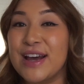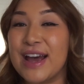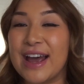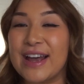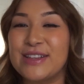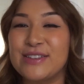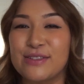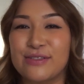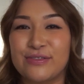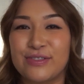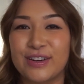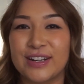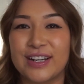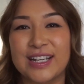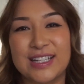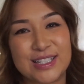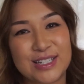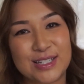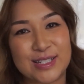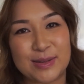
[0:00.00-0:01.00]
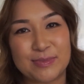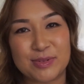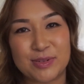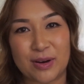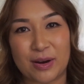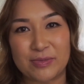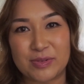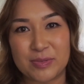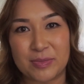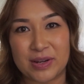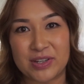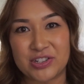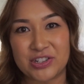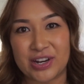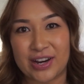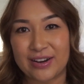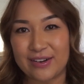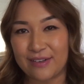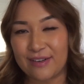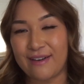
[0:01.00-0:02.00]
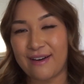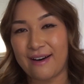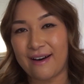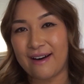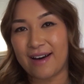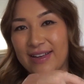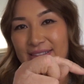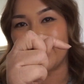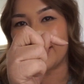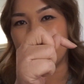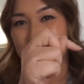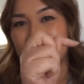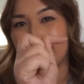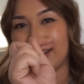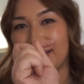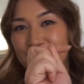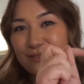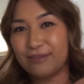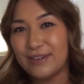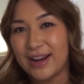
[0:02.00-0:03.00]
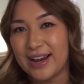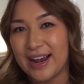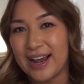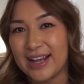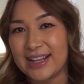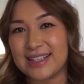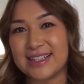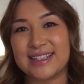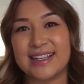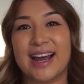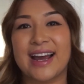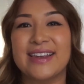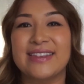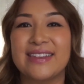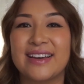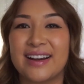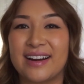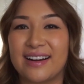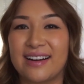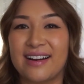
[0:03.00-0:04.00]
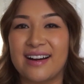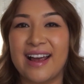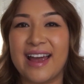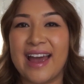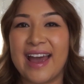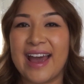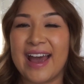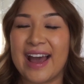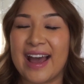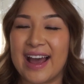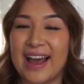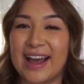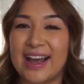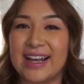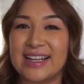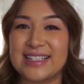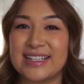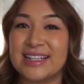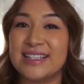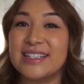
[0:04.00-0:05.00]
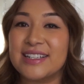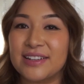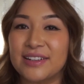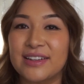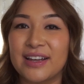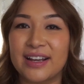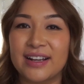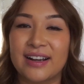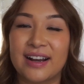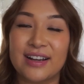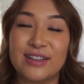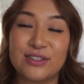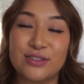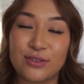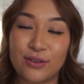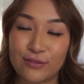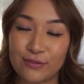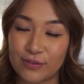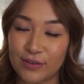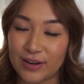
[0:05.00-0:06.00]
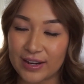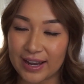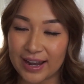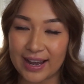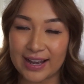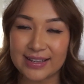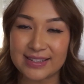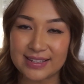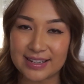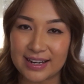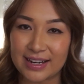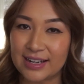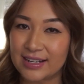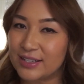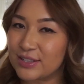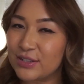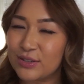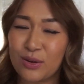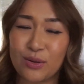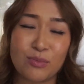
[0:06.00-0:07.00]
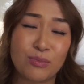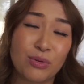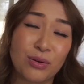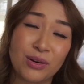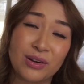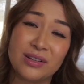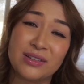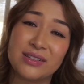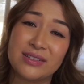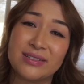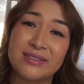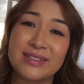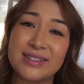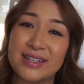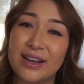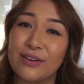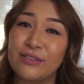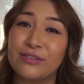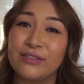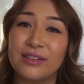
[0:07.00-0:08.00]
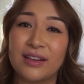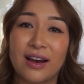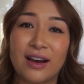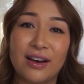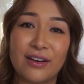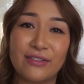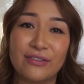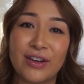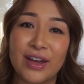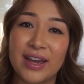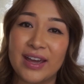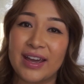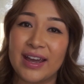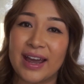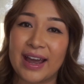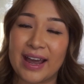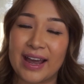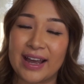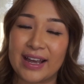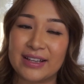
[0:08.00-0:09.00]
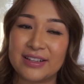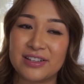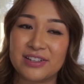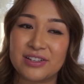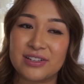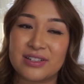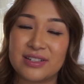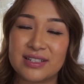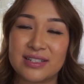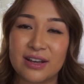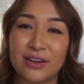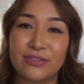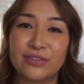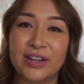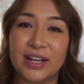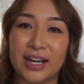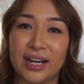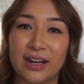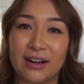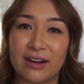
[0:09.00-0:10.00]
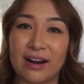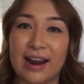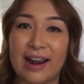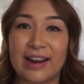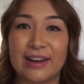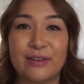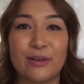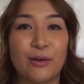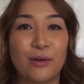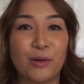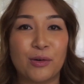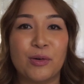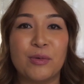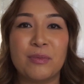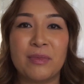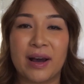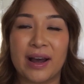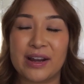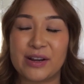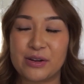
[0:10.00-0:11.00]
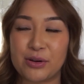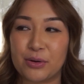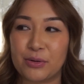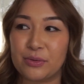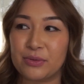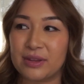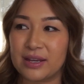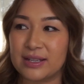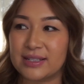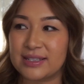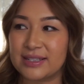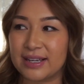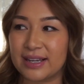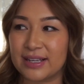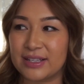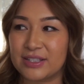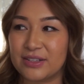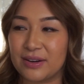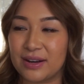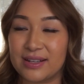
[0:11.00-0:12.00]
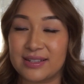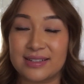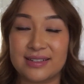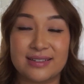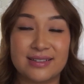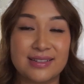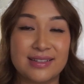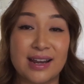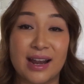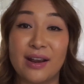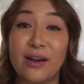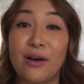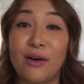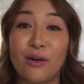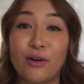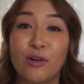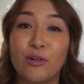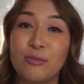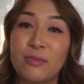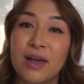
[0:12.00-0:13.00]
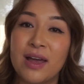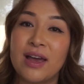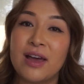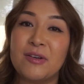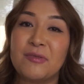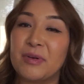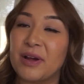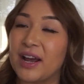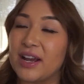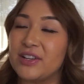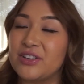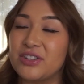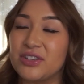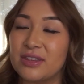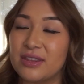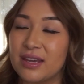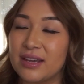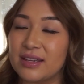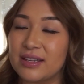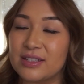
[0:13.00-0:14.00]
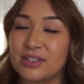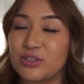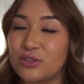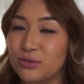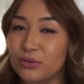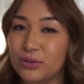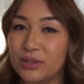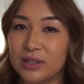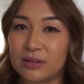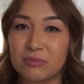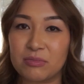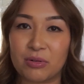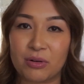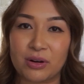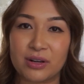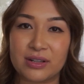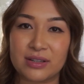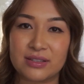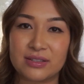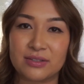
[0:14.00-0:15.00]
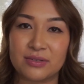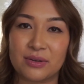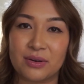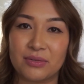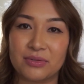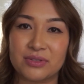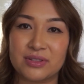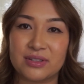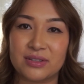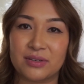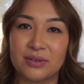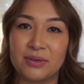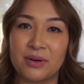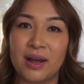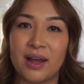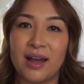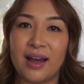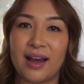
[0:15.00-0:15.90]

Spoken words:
And don't forget to subscribe to my channel on the right hand side there. And until then guys, don't forget, it is so important to self-love and self-care at home. I know they say to us to stay home, but I think it's truly important to also